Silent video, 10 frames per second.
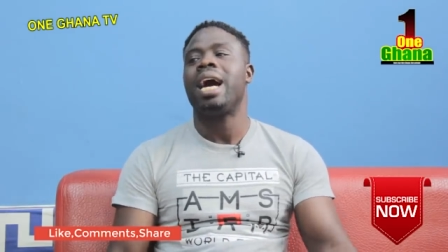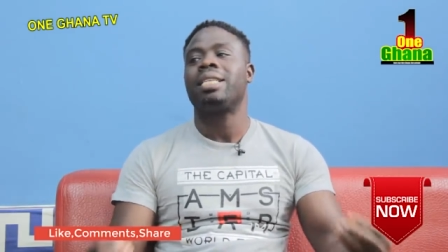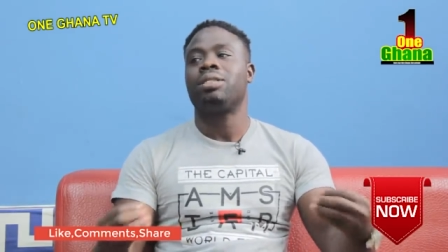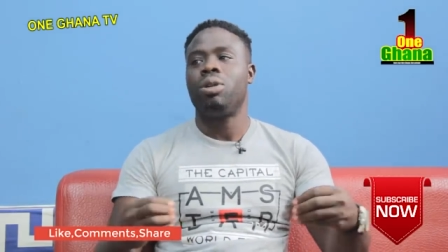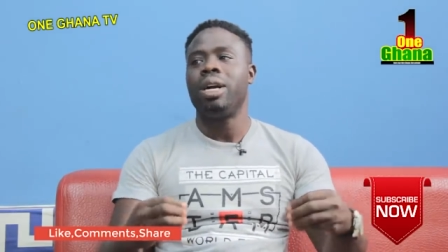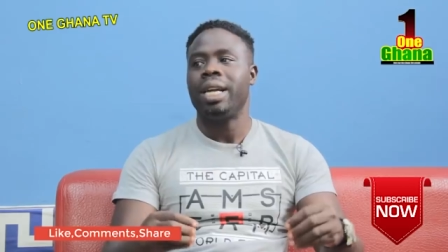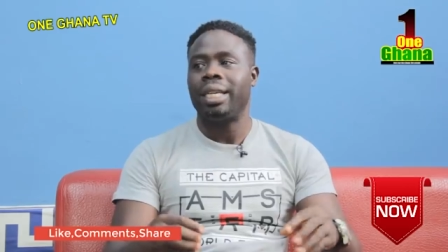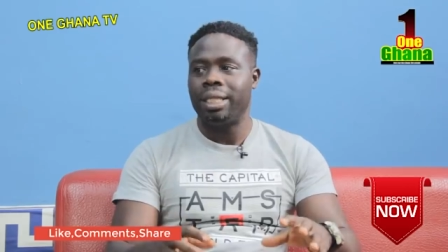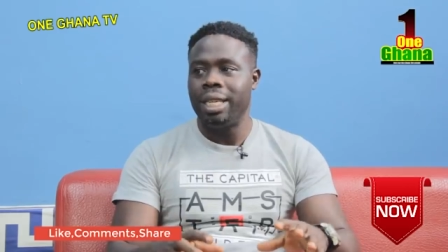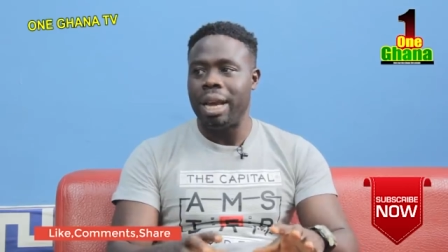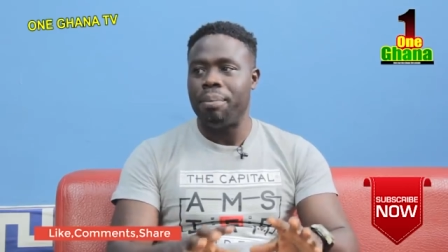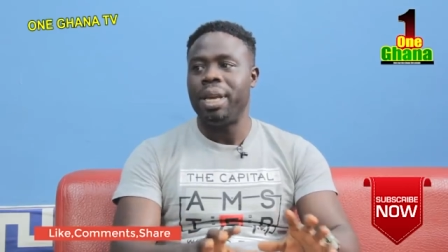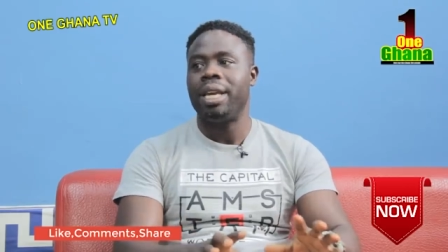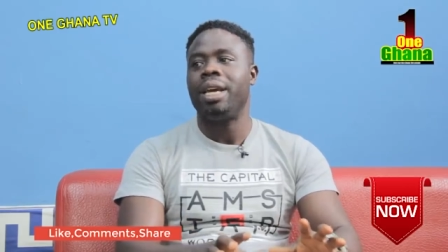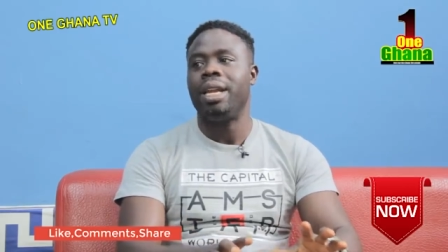as long as saying you
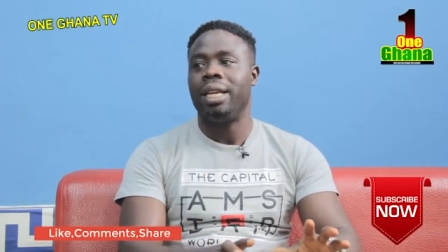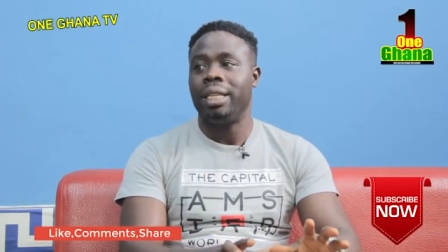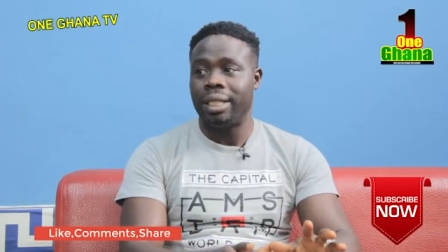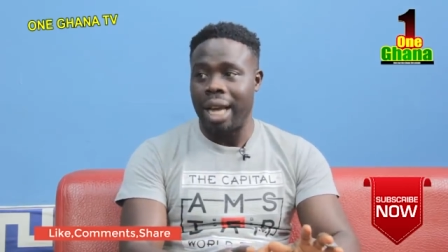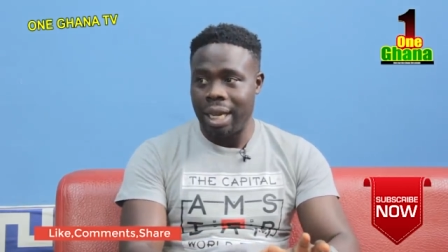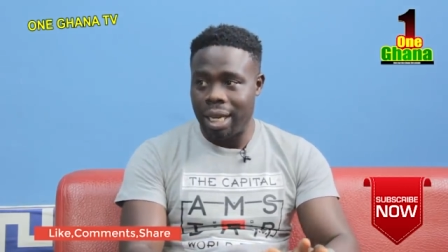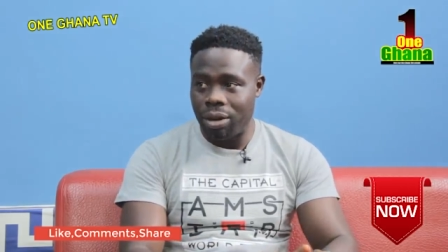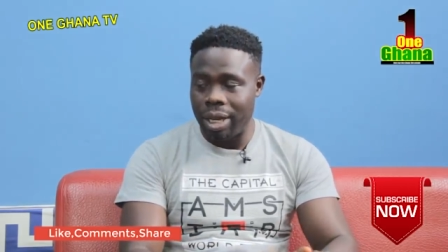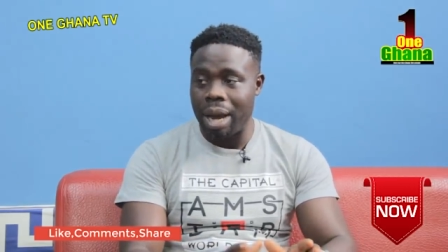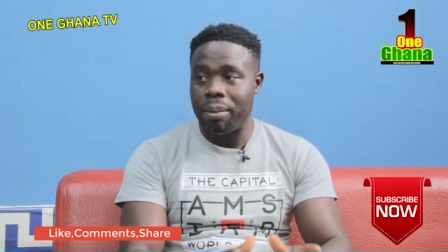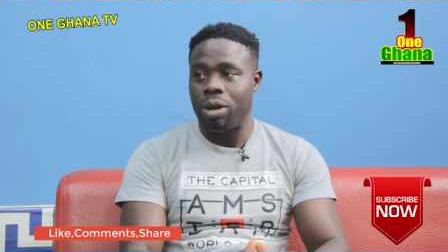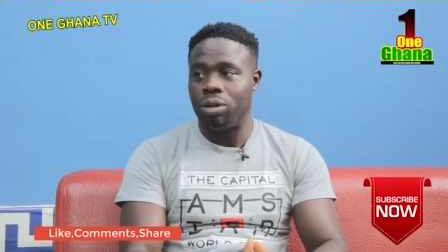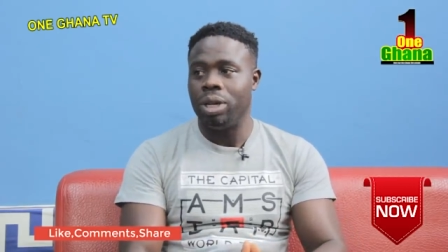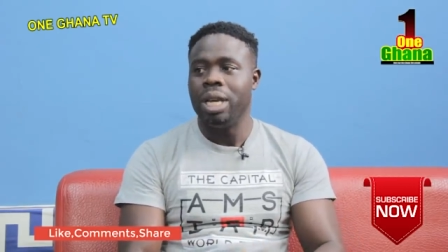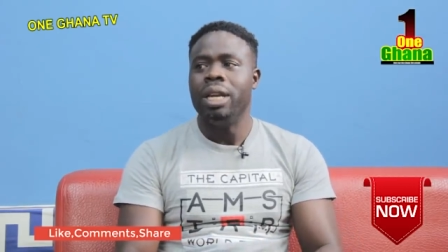may and a disharden of the amount.